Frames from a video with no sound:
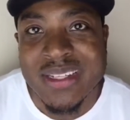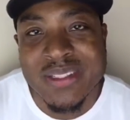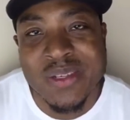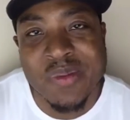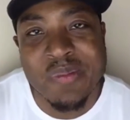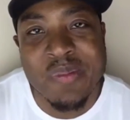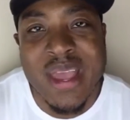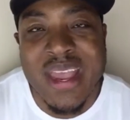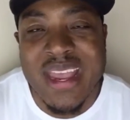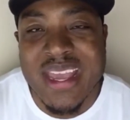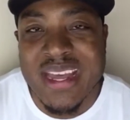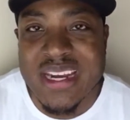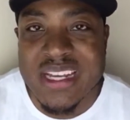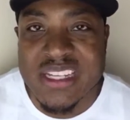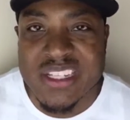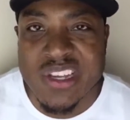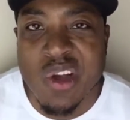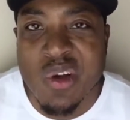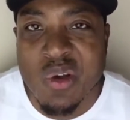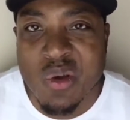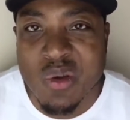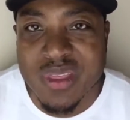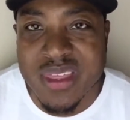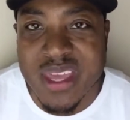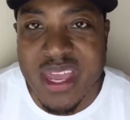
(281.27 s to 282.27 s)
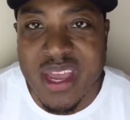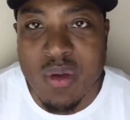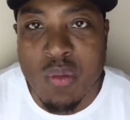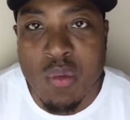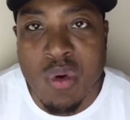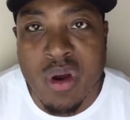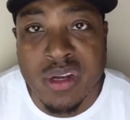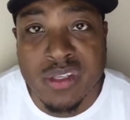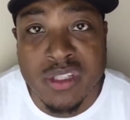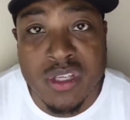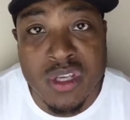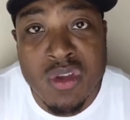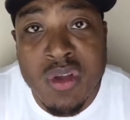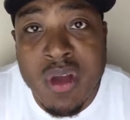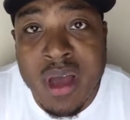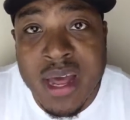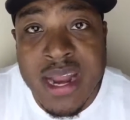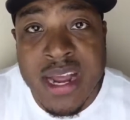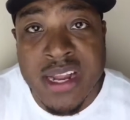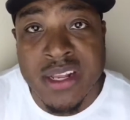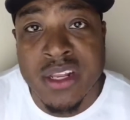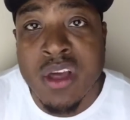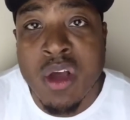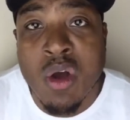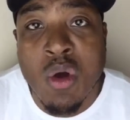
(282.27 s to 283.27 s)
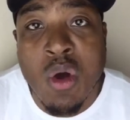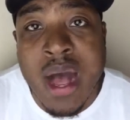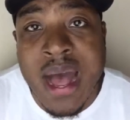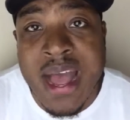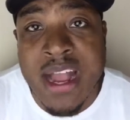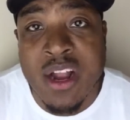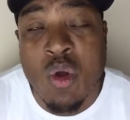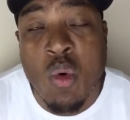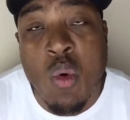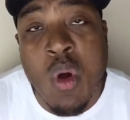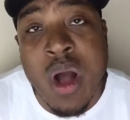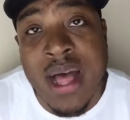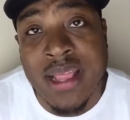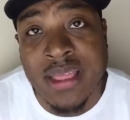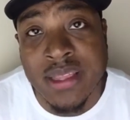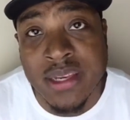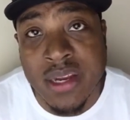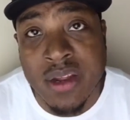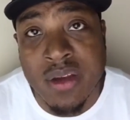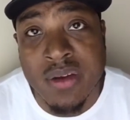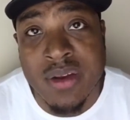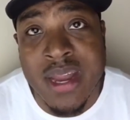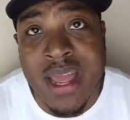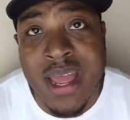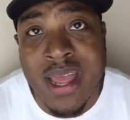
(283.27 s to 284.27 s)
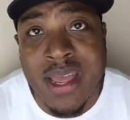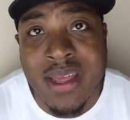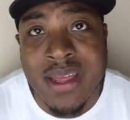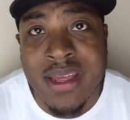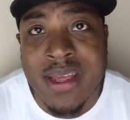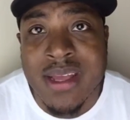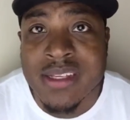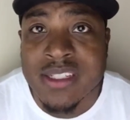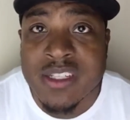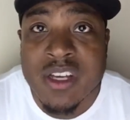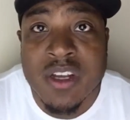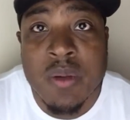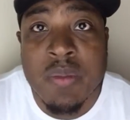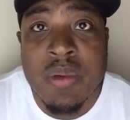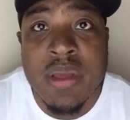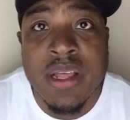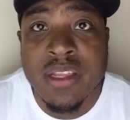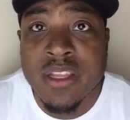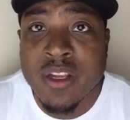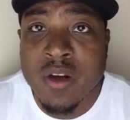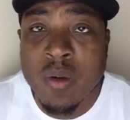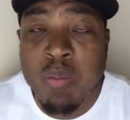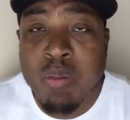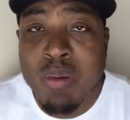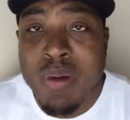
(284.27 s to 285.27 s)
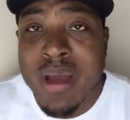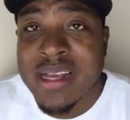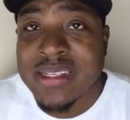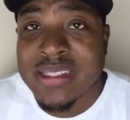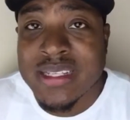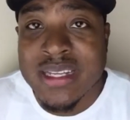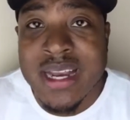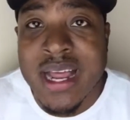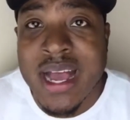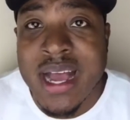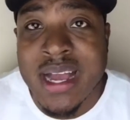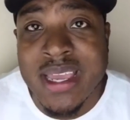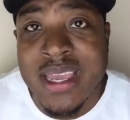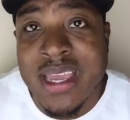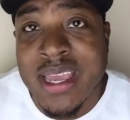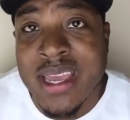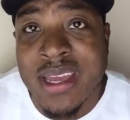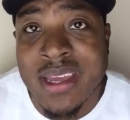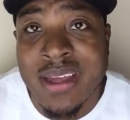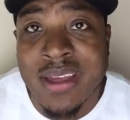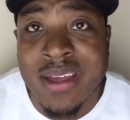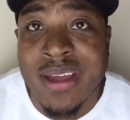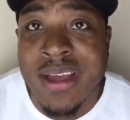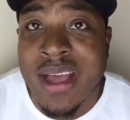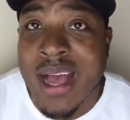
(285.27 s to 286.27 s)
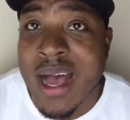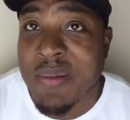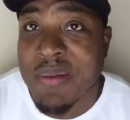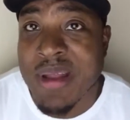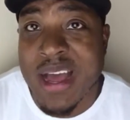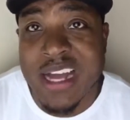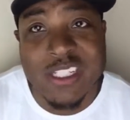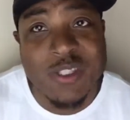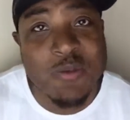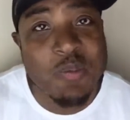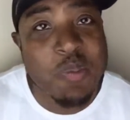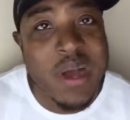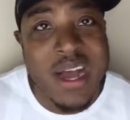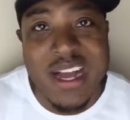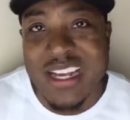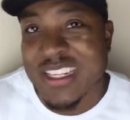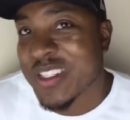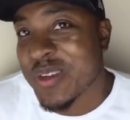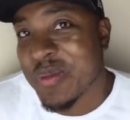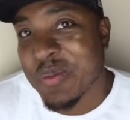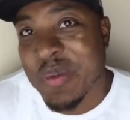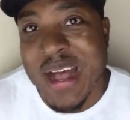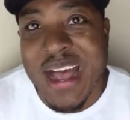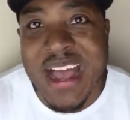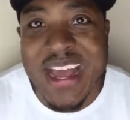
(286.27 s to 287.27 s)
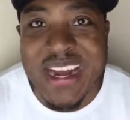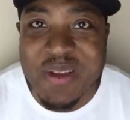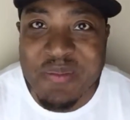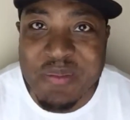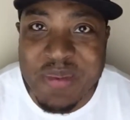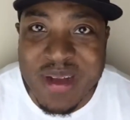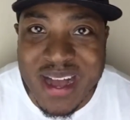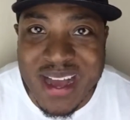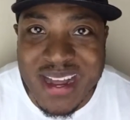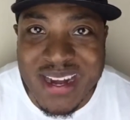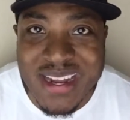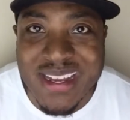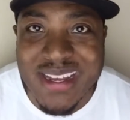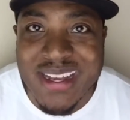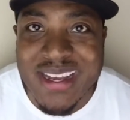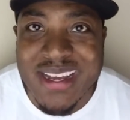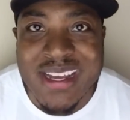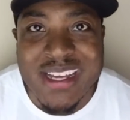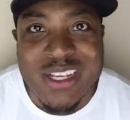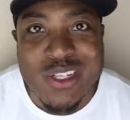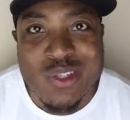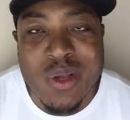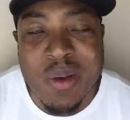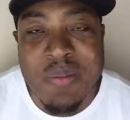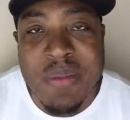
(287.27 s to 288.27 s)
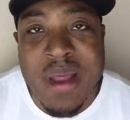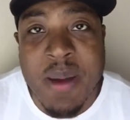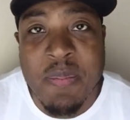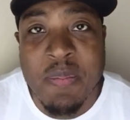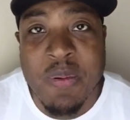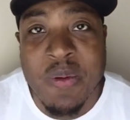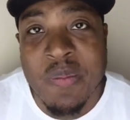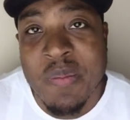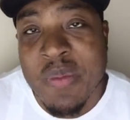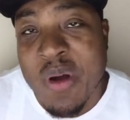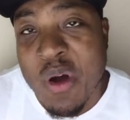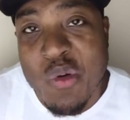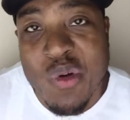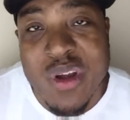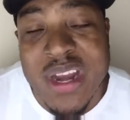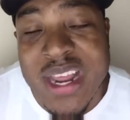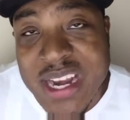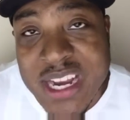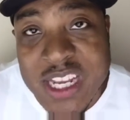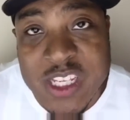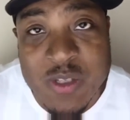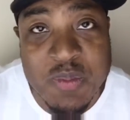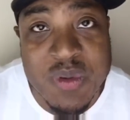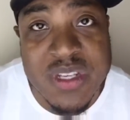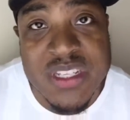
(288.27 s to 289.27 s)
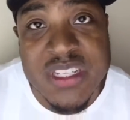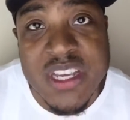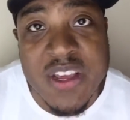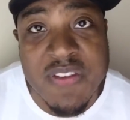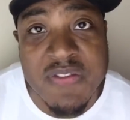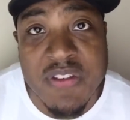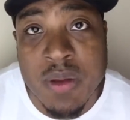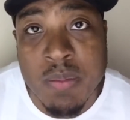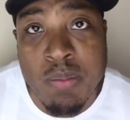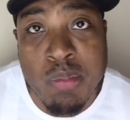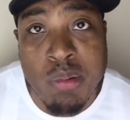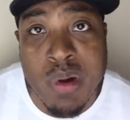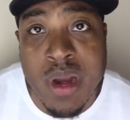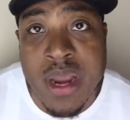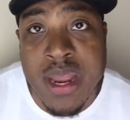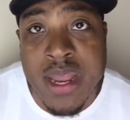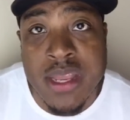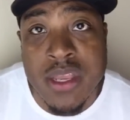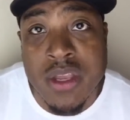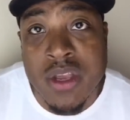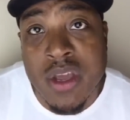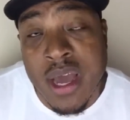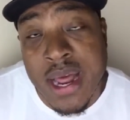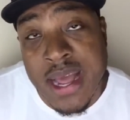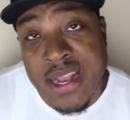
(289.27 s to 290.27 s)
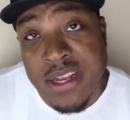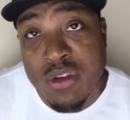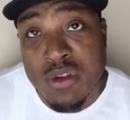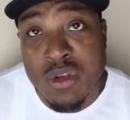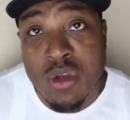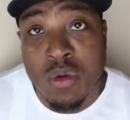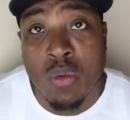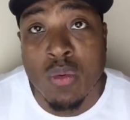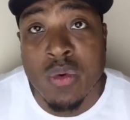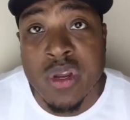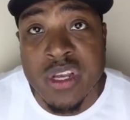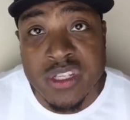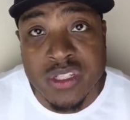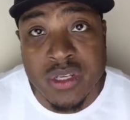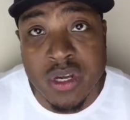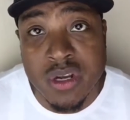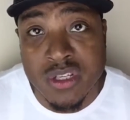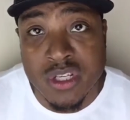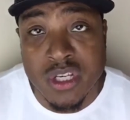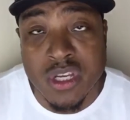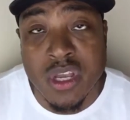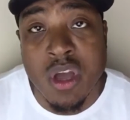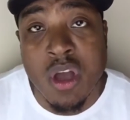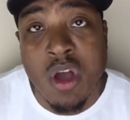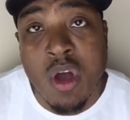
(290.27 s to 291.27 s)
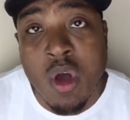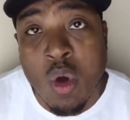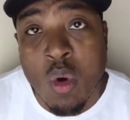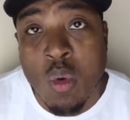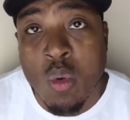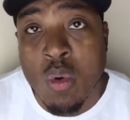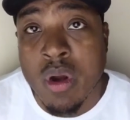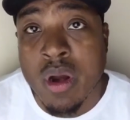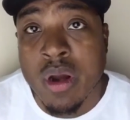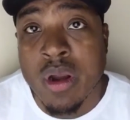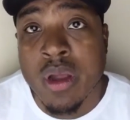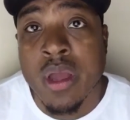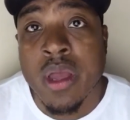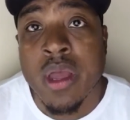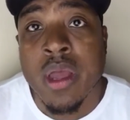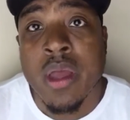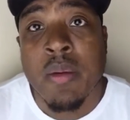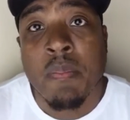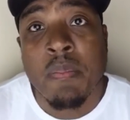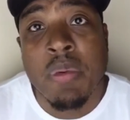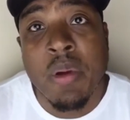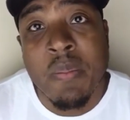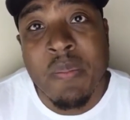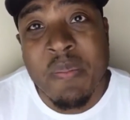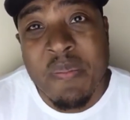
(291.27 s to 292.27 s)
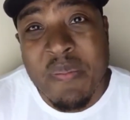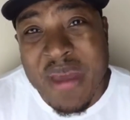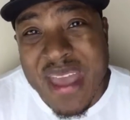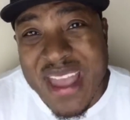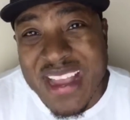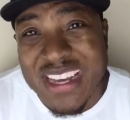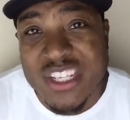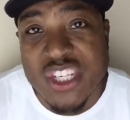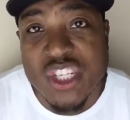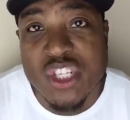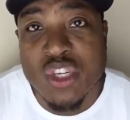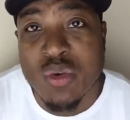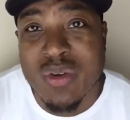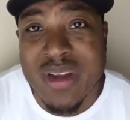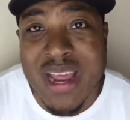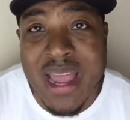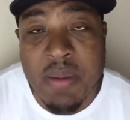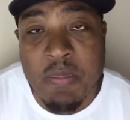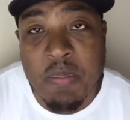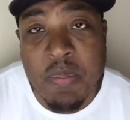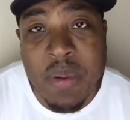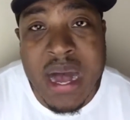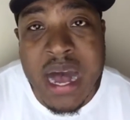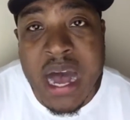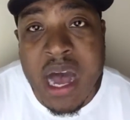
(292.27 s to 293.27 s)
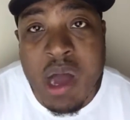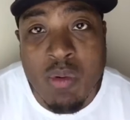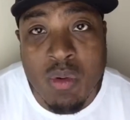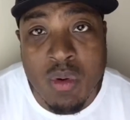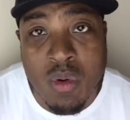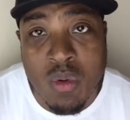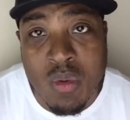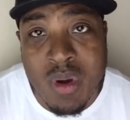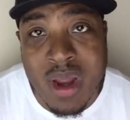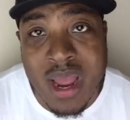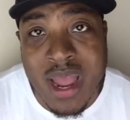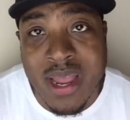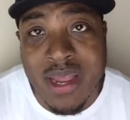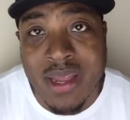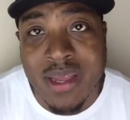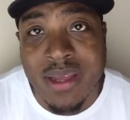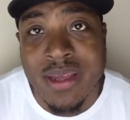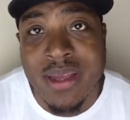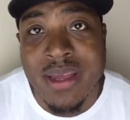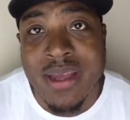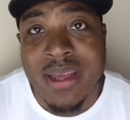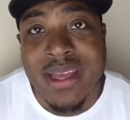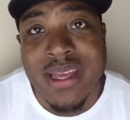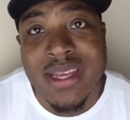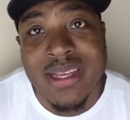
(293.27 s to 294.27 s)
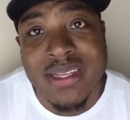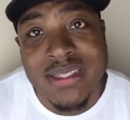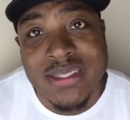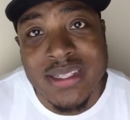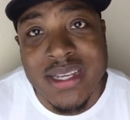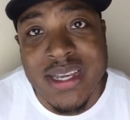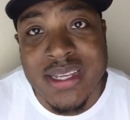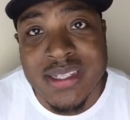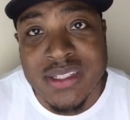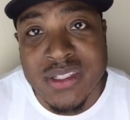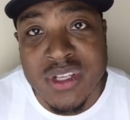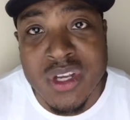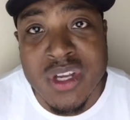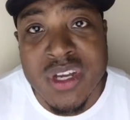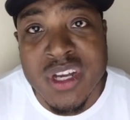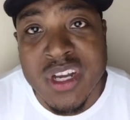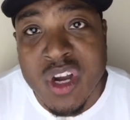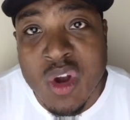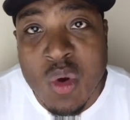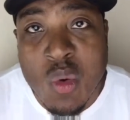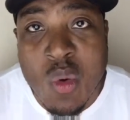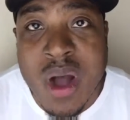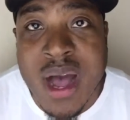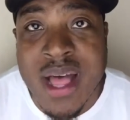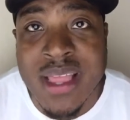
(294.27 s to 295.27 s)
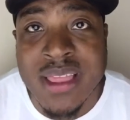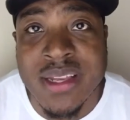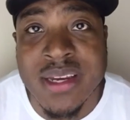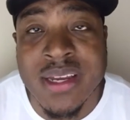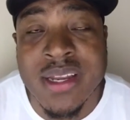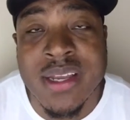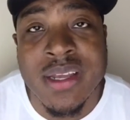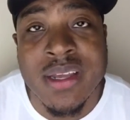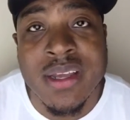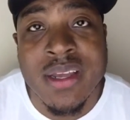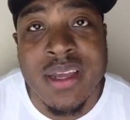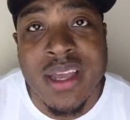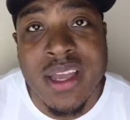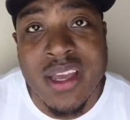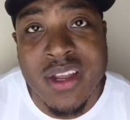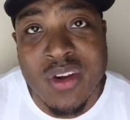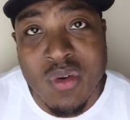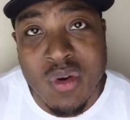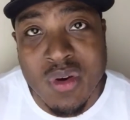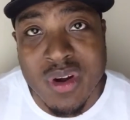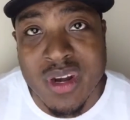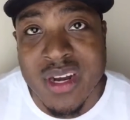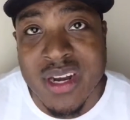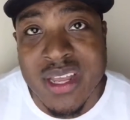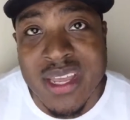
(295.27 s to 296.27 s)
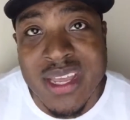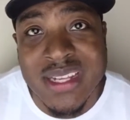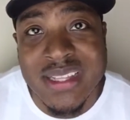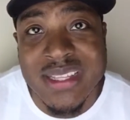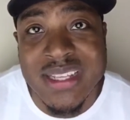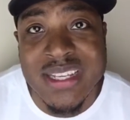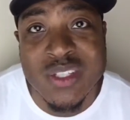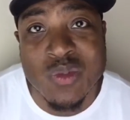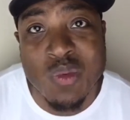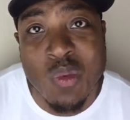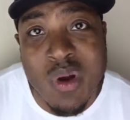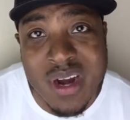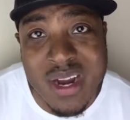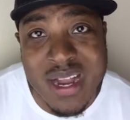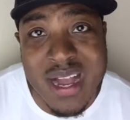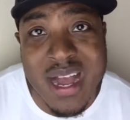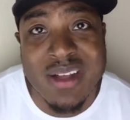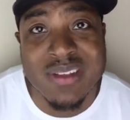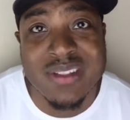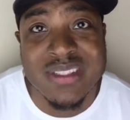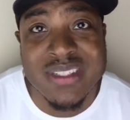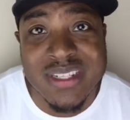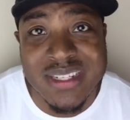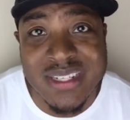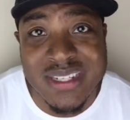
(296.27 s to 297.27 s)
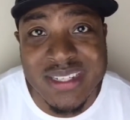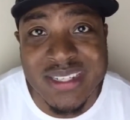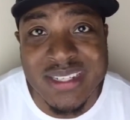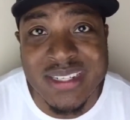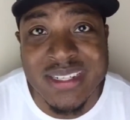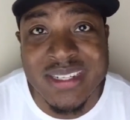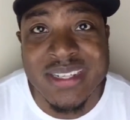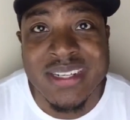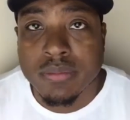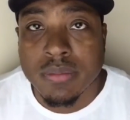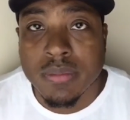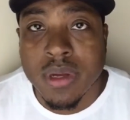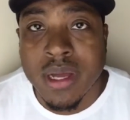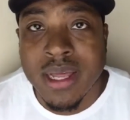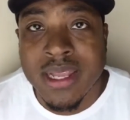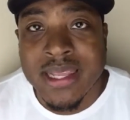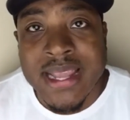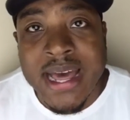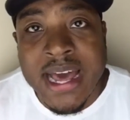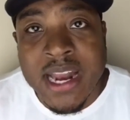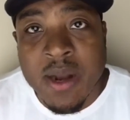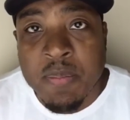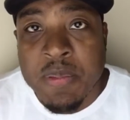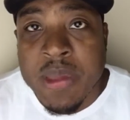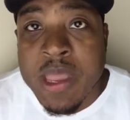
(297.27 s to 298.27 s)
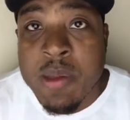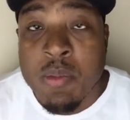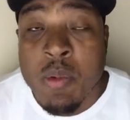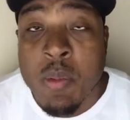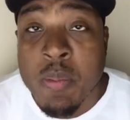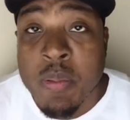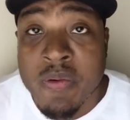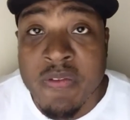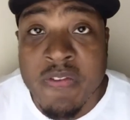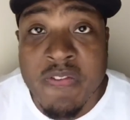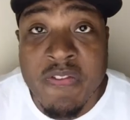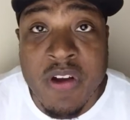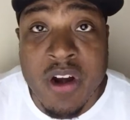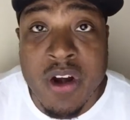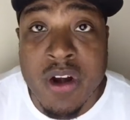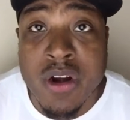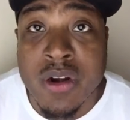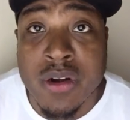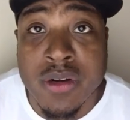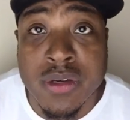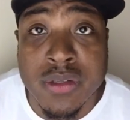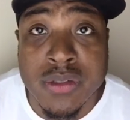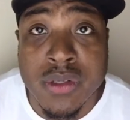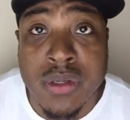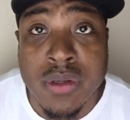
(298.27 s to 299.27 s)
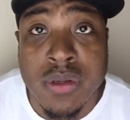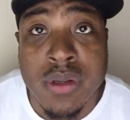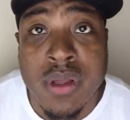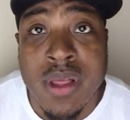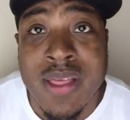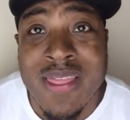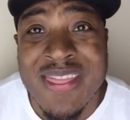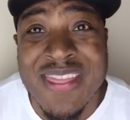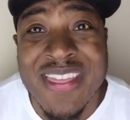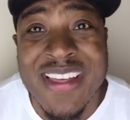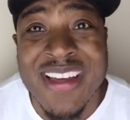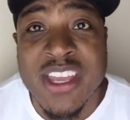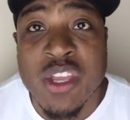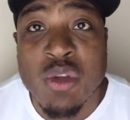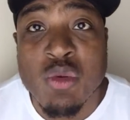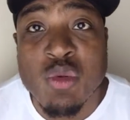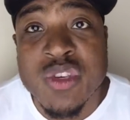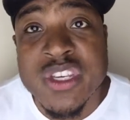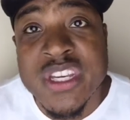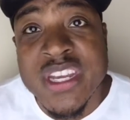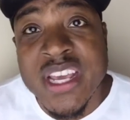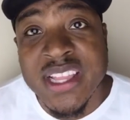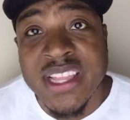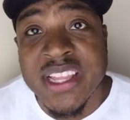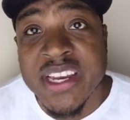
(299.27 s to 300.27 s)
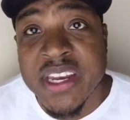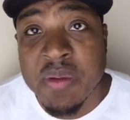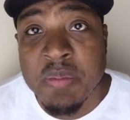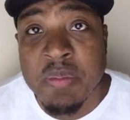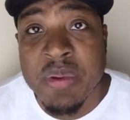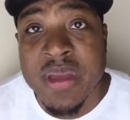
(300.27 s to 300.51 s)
to making this whole thing work. So you're going to have to go high quality on that. It's going to be a little pricey. Now, again, I'm not sponsored by anybody, so I'm not promoting any specific brand. You got to do your research and your homework, but make sure that power rack is a good quality in order to get these workouts done. A lot of people prefer the utility